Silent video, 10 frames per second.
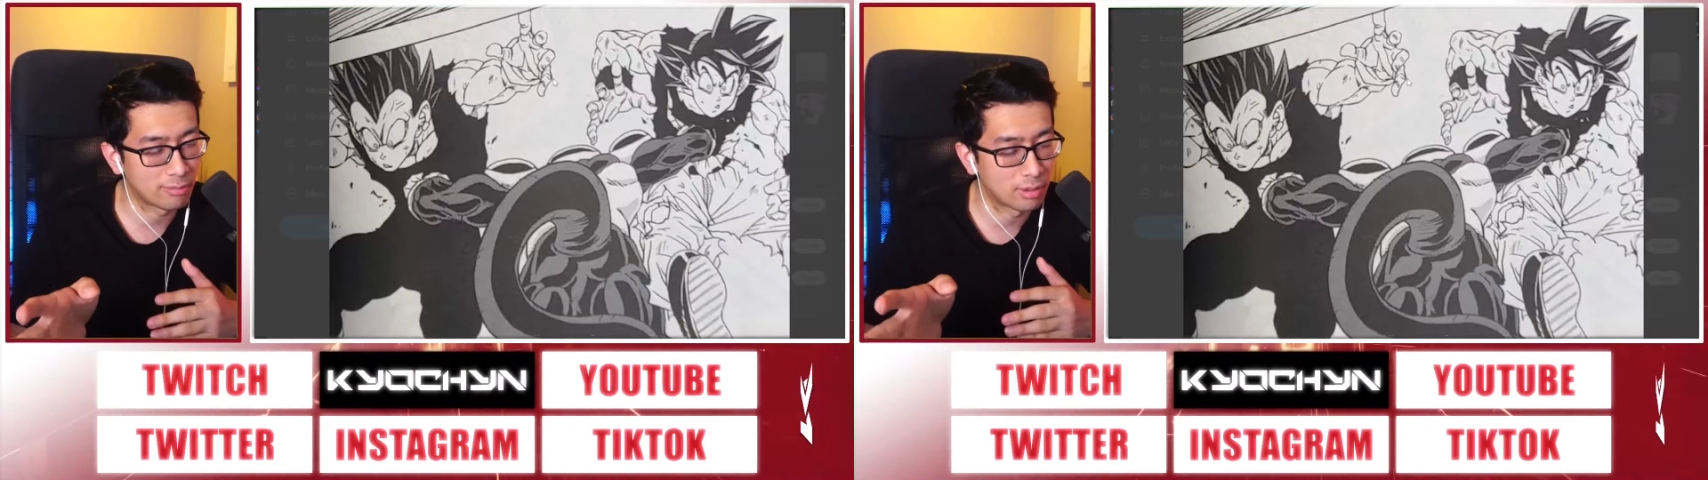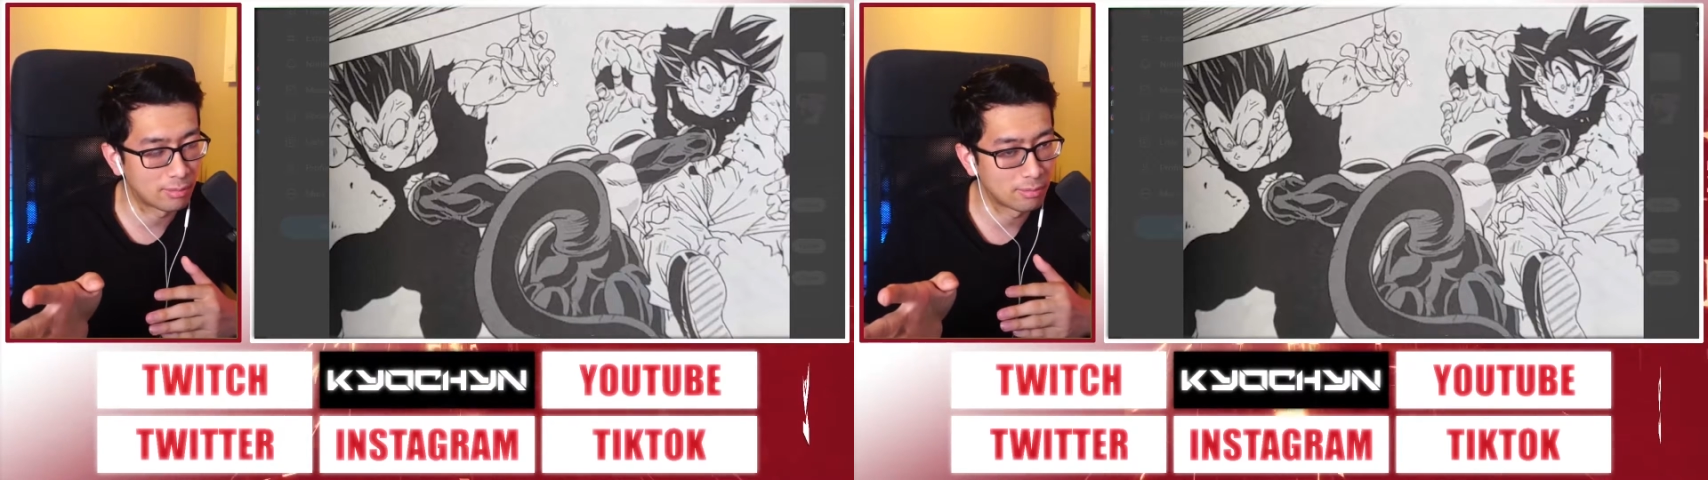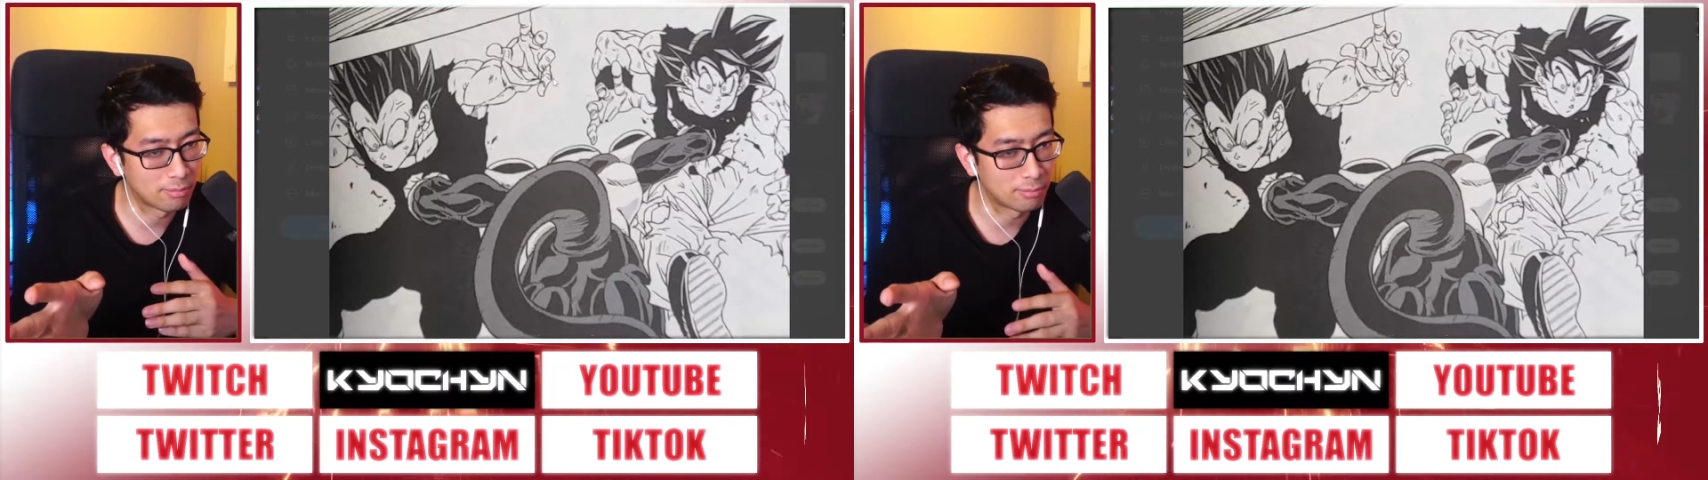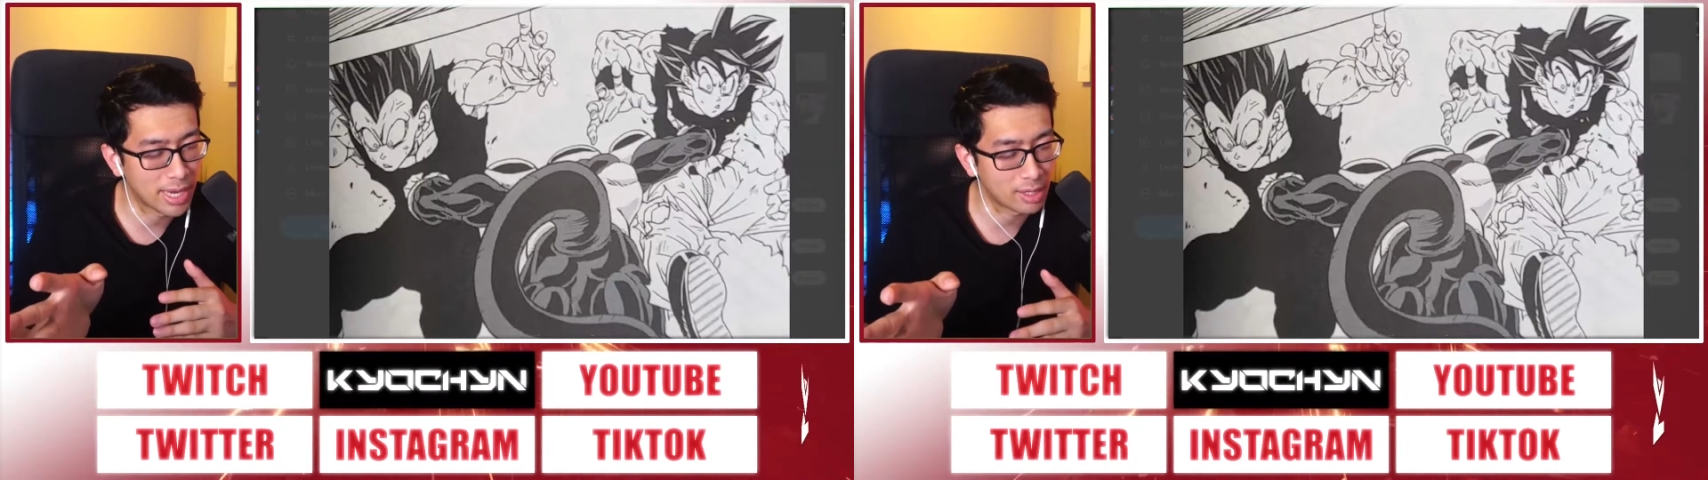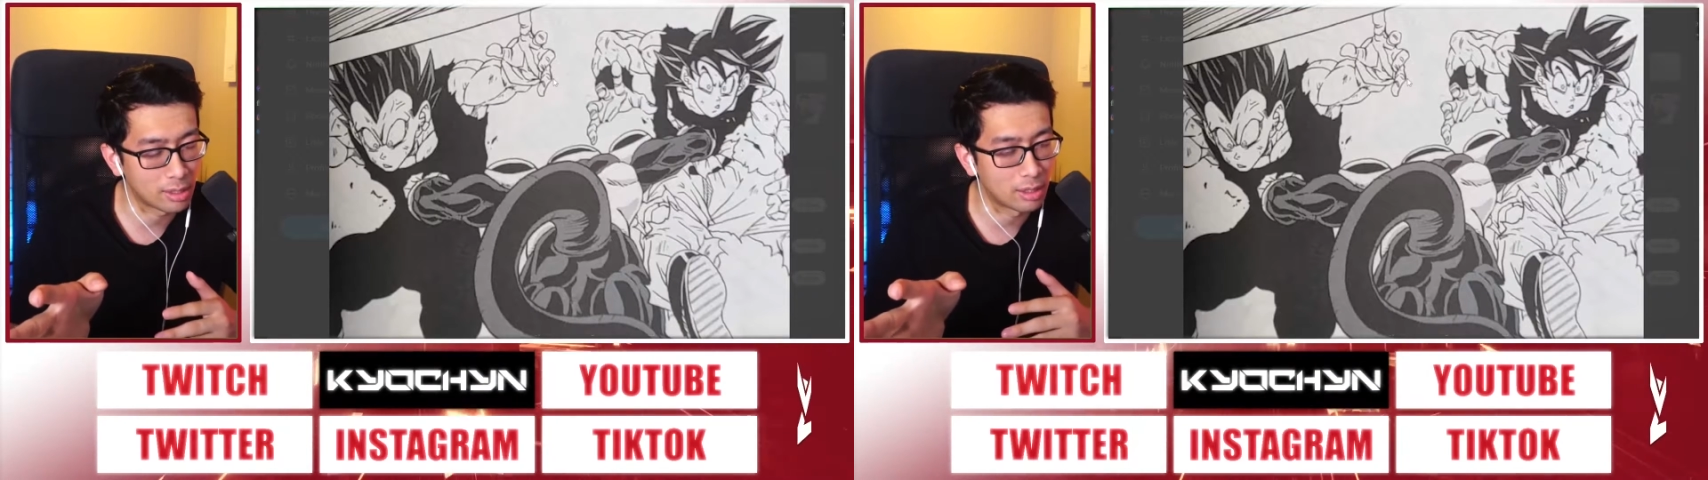the
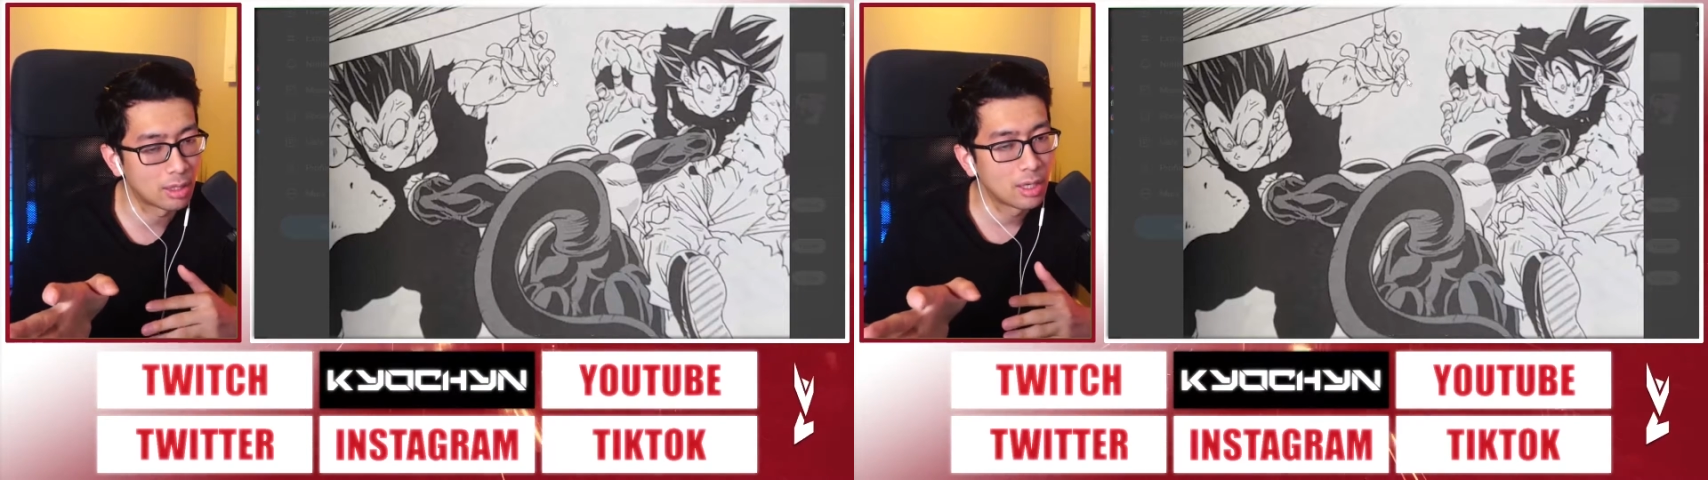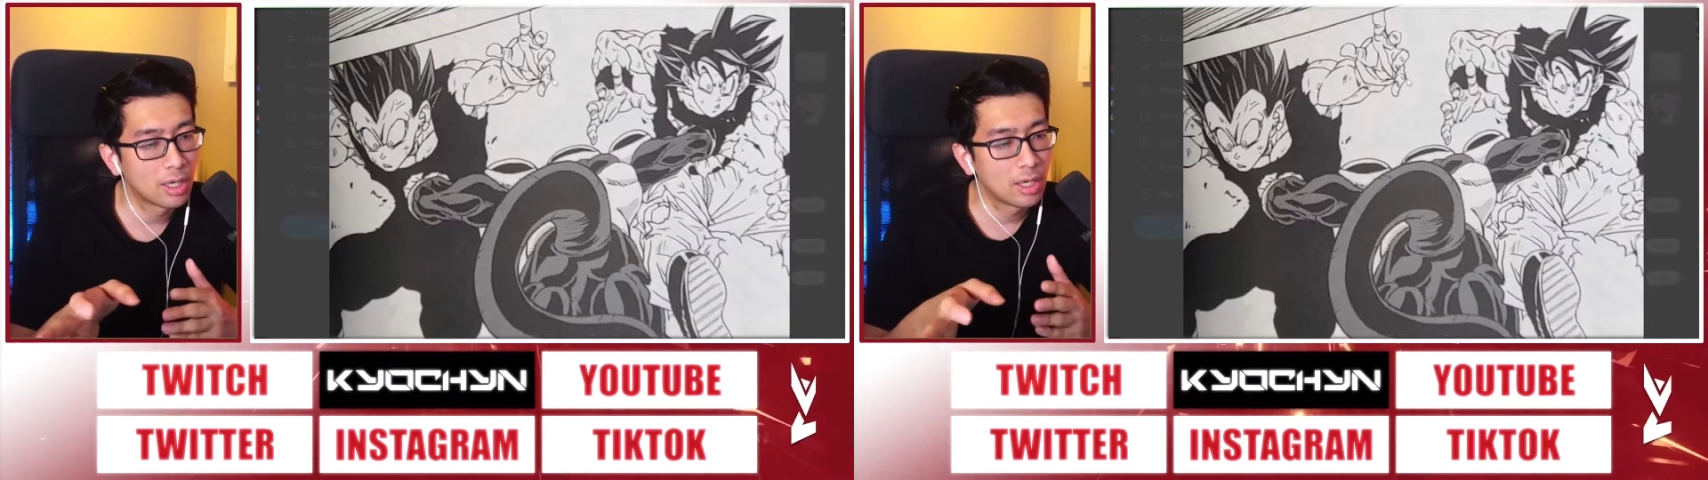manga,